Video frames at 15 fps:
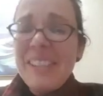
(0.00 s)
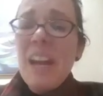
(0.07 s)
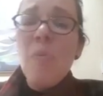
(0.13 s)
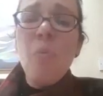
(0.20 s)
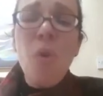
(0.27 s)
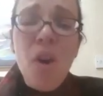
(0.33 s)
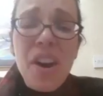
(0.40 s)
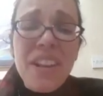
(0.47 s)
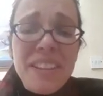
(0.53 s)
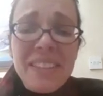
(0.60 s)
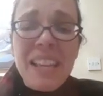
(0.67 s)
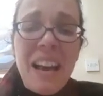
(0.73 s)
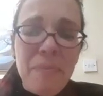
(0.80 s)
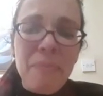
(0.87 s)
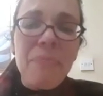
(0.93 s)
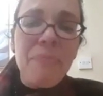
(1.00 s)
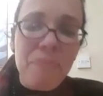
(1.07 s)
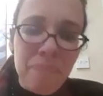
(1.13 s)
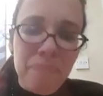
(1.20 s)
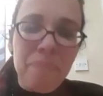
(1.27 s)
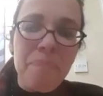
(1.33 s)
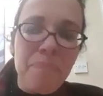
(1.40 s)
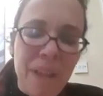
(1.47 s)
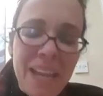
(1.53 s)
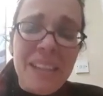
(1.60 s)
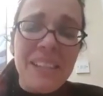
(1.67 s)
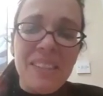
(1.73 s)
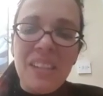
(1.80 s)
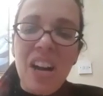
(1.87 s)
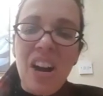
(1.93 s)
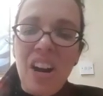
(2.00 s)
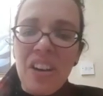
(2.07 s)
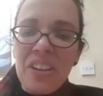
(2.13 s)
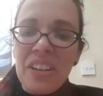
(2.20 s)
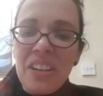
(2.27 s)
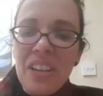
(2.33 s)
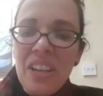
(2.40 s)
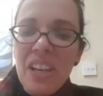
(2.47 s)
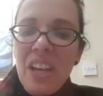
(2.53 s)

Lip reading: Now, what is that based on?